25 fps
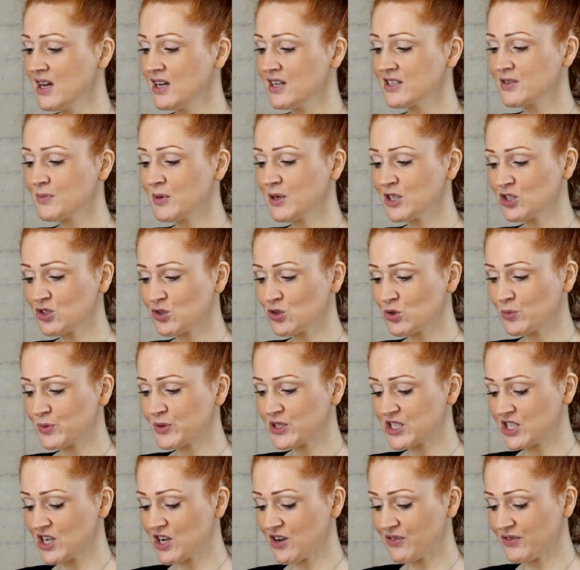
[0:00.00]
So my strawberry
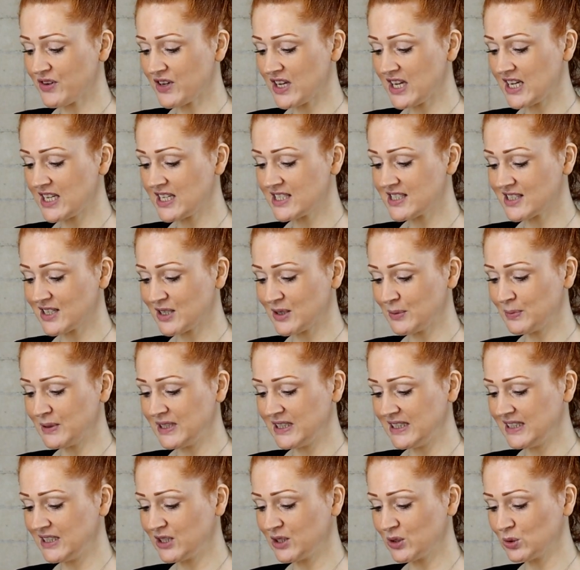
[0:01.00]
stuff is
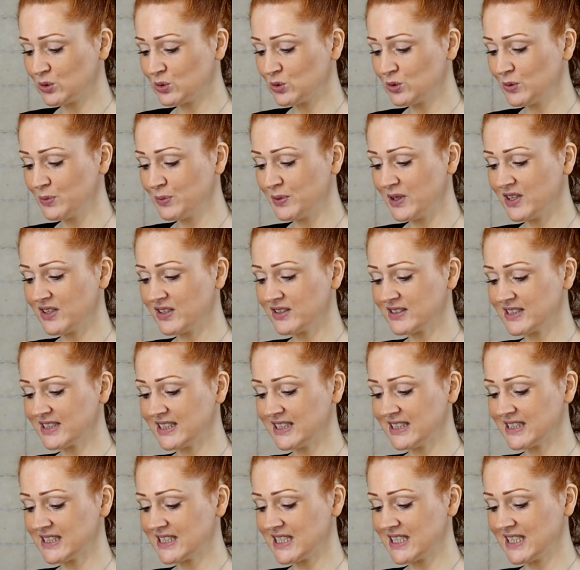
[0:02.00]
completely cool because
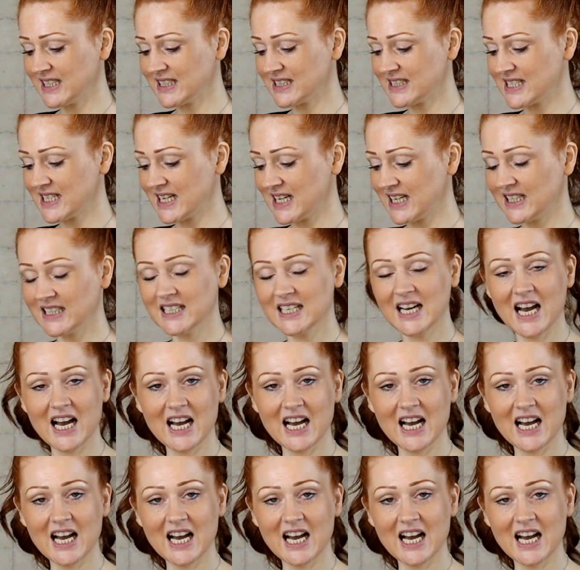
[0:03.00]
it's the next day,